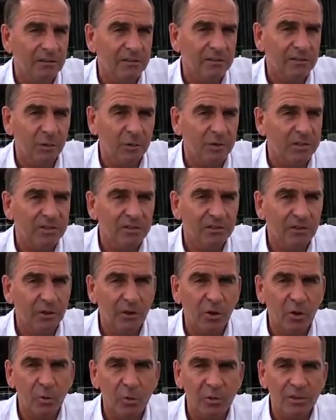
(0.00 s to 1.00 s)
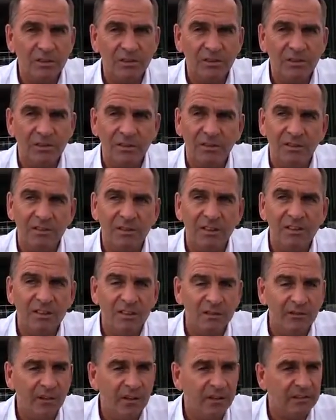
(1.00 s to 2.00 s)
So it's not always a
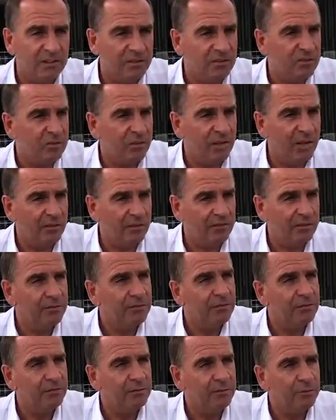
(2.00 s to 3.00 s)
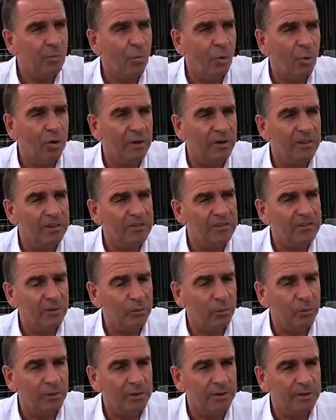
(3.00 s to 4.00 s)
disadvantage to have more leaders
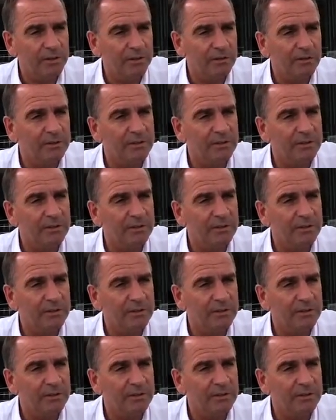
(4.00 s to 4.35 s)
than one.